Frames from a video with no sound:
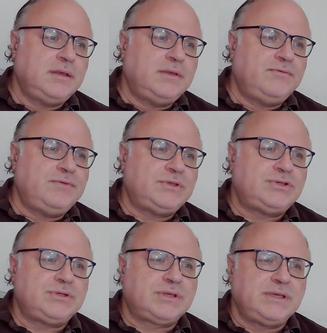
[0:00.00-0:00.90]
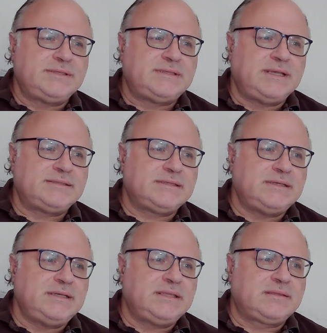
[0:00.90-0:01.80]
which increases
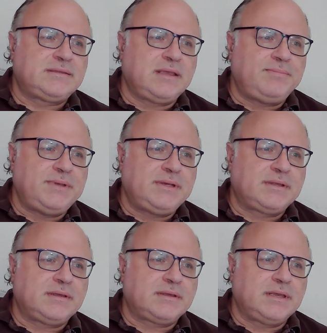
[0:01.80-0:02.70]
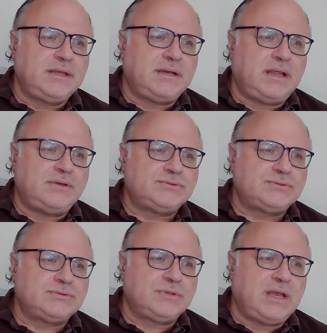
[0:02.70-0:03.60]
heat-trapping
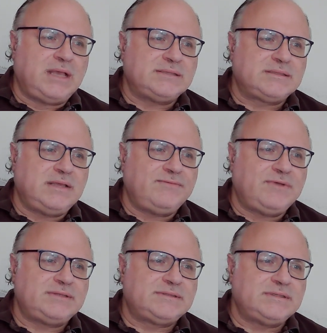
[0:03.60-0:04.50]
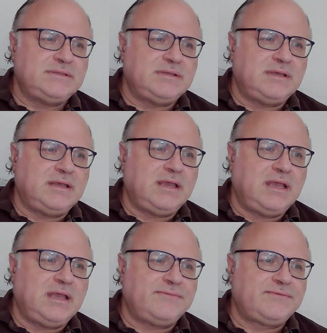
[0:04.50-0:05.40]
greenhouse gas levels in
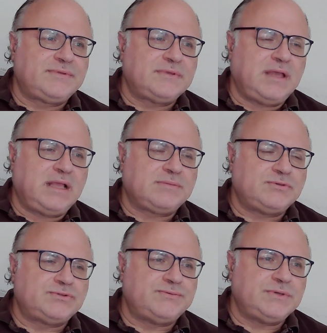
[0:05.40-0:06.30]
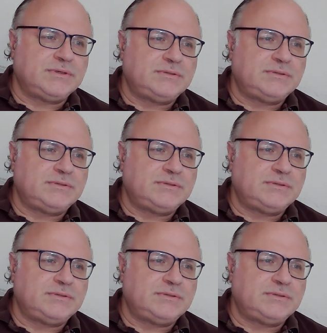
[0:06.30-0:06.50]
Earth's atmosphere.